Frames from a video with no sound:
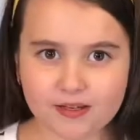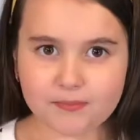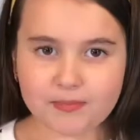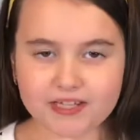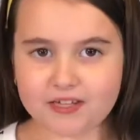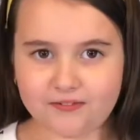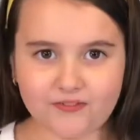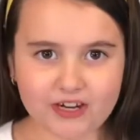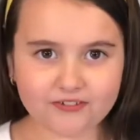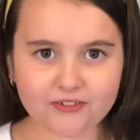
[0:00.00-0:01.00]
Pick your
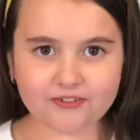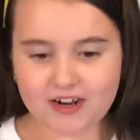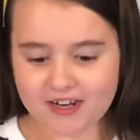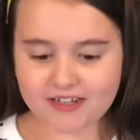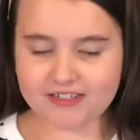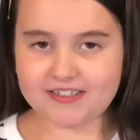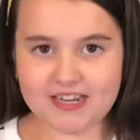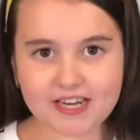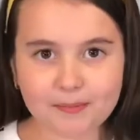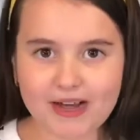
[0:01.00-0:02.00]
favorite one and take
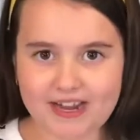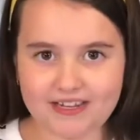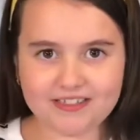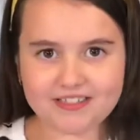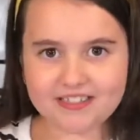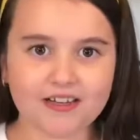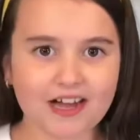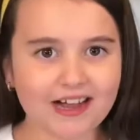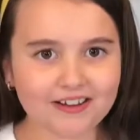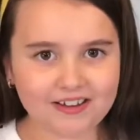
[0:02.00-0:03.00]
a bite. I'm
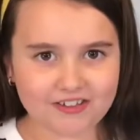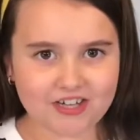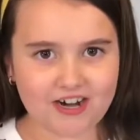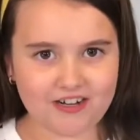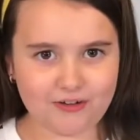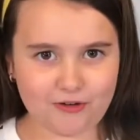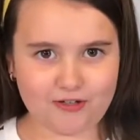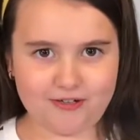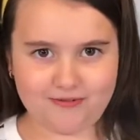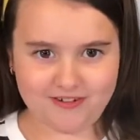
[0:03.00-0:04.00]
going to try a yogurt
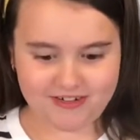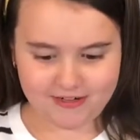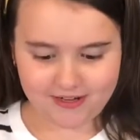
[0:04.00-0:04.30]
one.